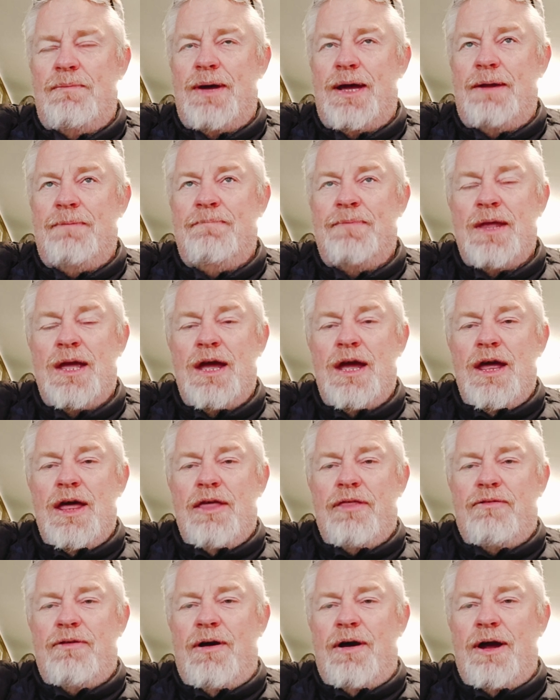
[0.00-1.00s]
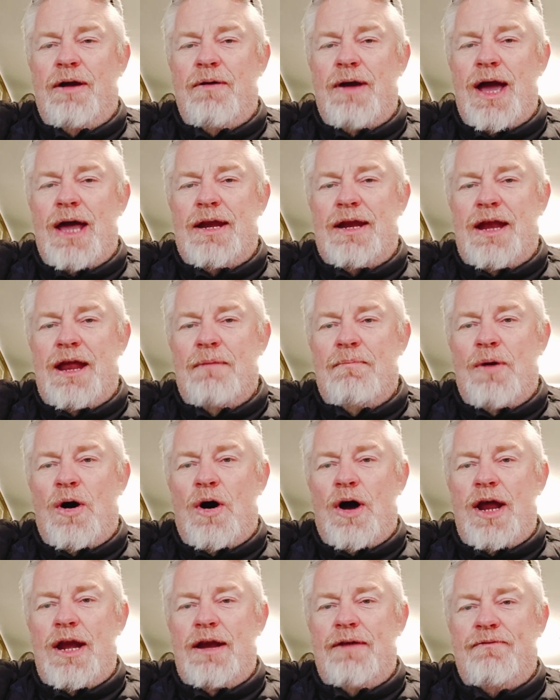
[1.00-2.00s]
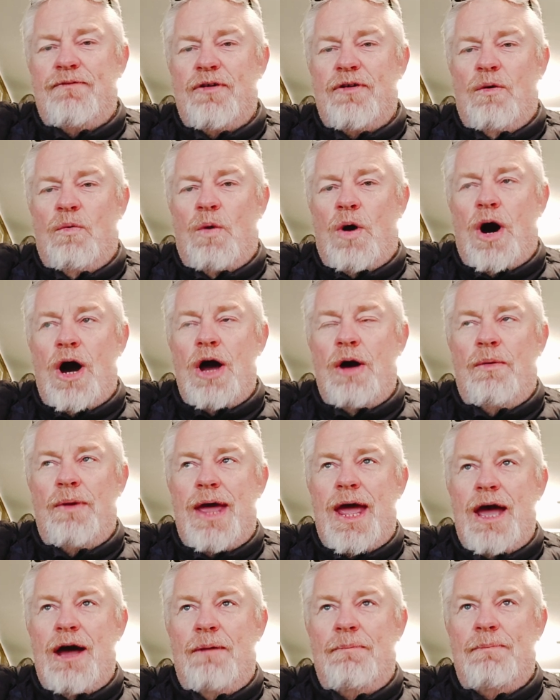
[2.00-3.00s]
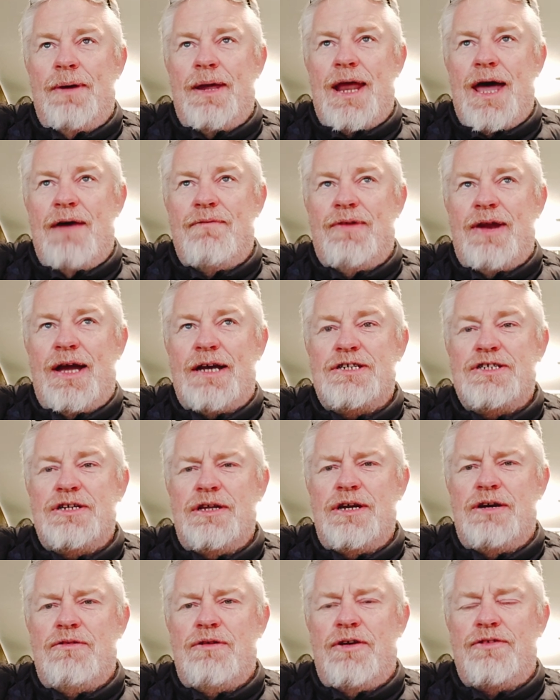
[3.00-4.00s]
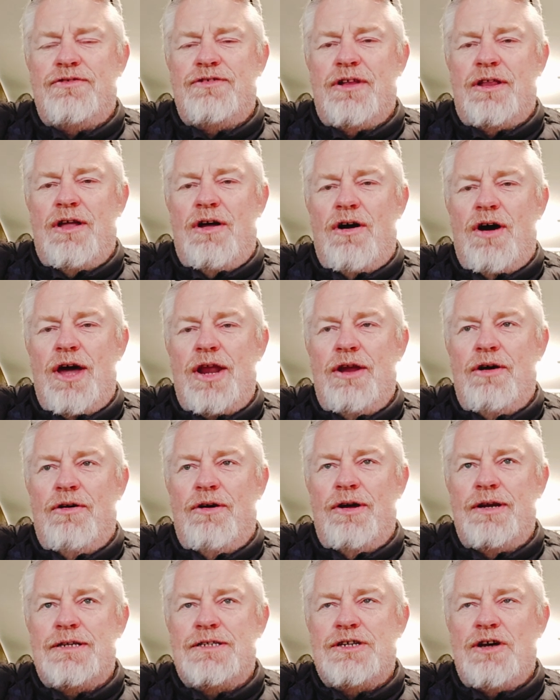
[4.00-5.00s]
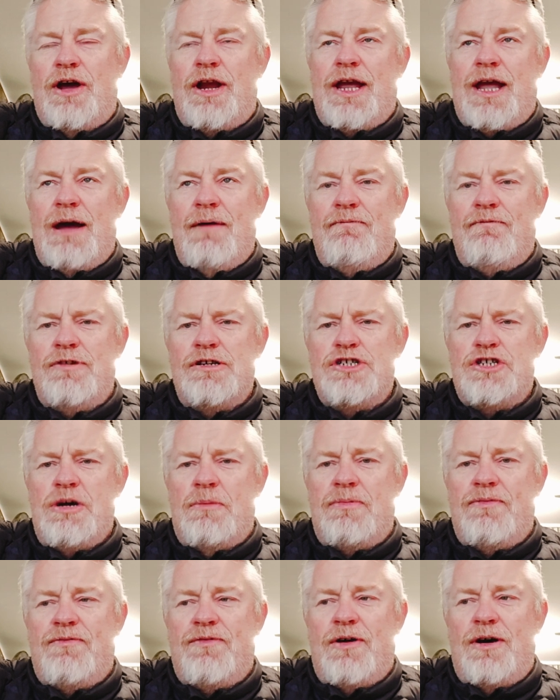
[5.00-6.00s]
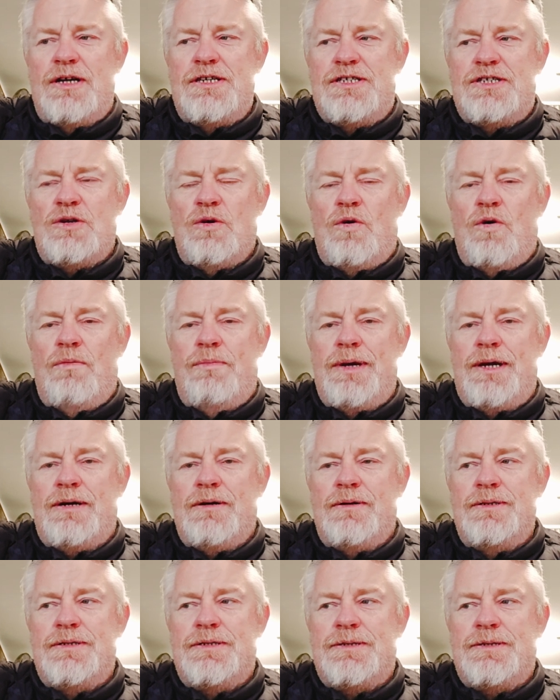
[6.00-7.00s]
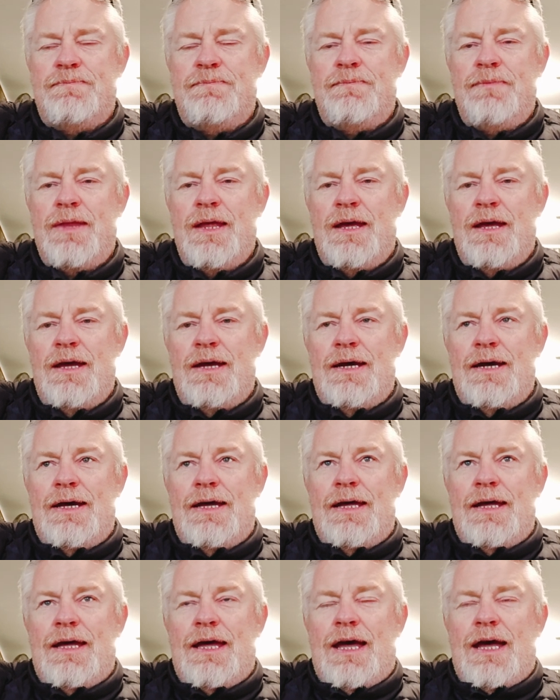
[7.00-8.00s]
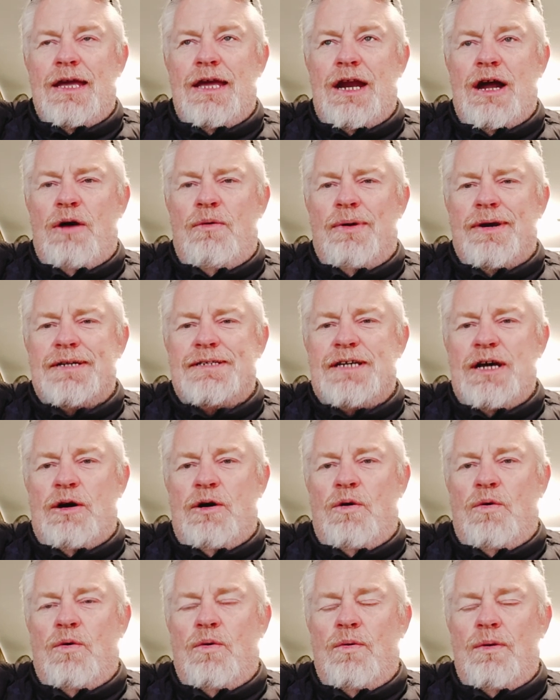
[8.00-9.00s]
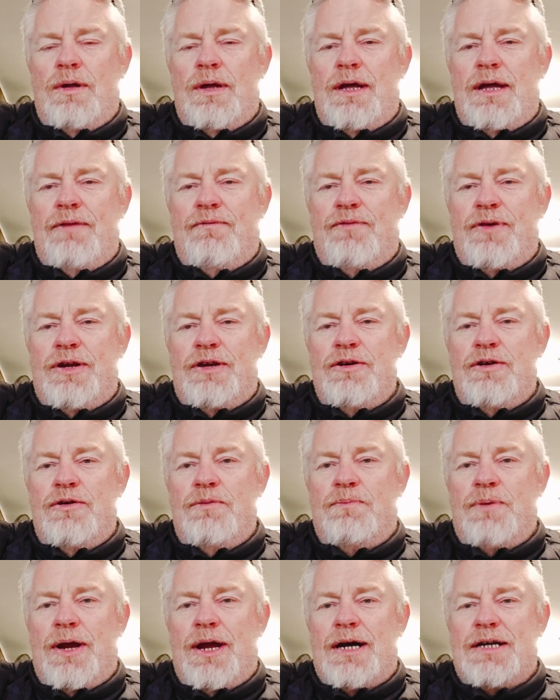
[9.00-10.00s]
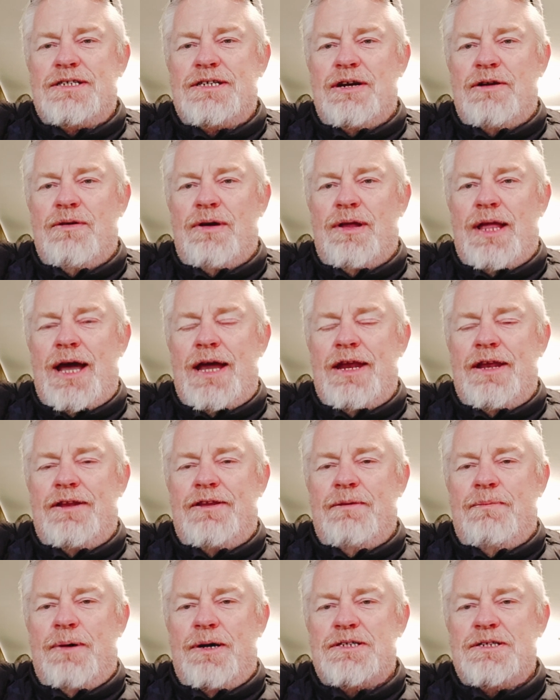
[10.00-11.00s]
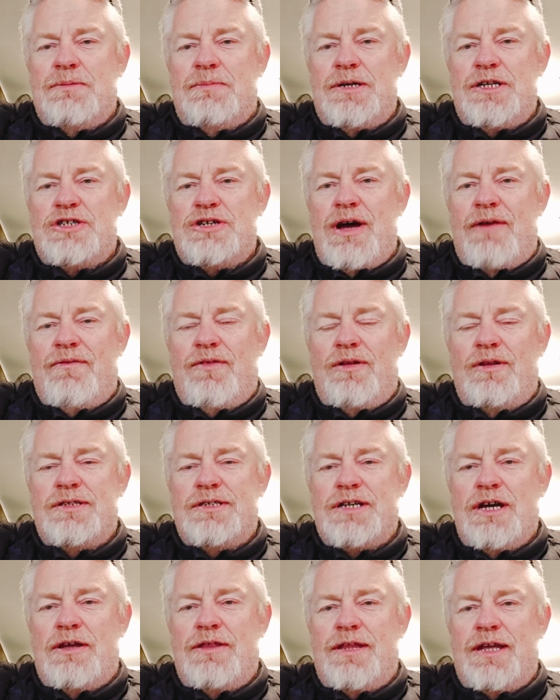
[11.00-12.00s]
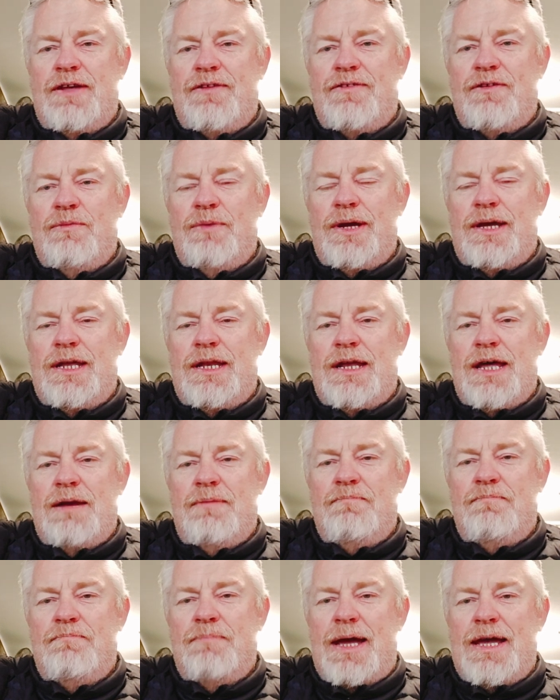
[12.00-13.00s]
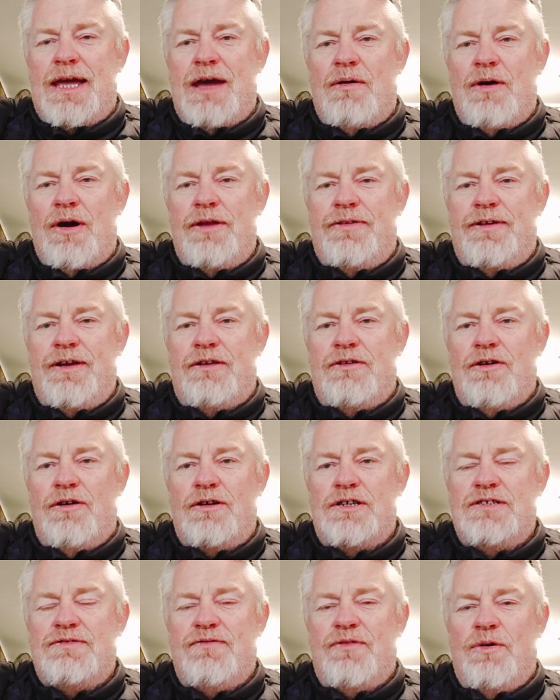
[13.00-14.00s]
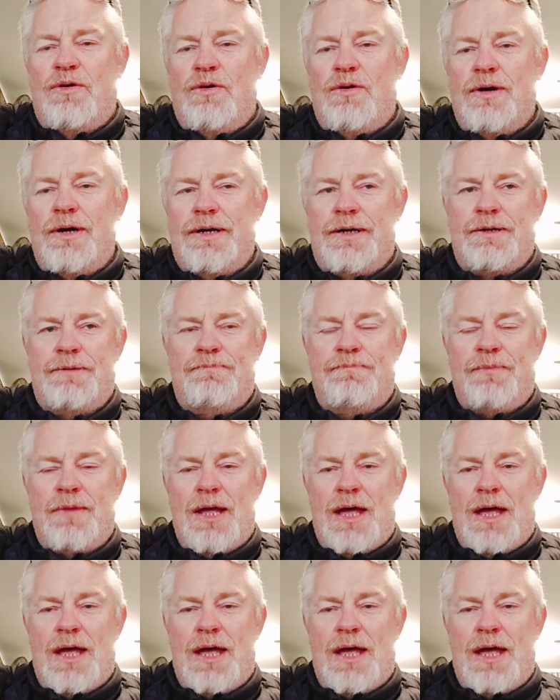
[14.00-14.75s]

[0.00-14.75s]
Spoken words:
been throwing around in our mind for a while now, but haven't actually crossed the line on signing up for a Shopify store, because, you know, I want to sell, if we do, products that are related to possibly travel, so things that we can then make our own TikToks for and